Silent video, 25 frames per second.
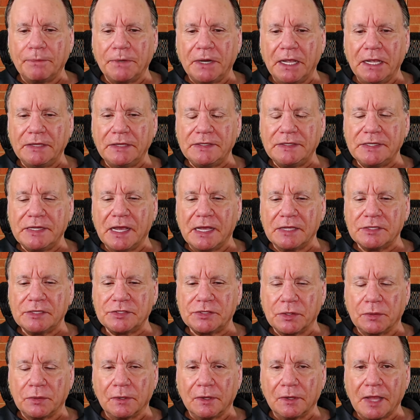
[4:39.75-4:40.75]
in
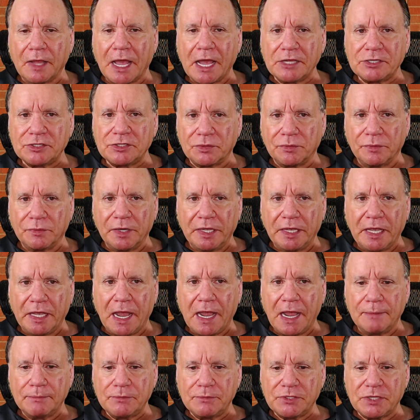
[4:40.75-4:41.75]
ATS in her last three
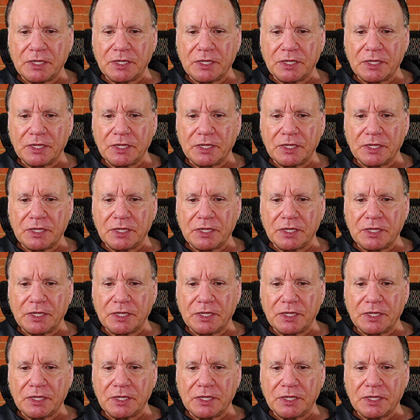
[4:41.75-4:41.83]
games.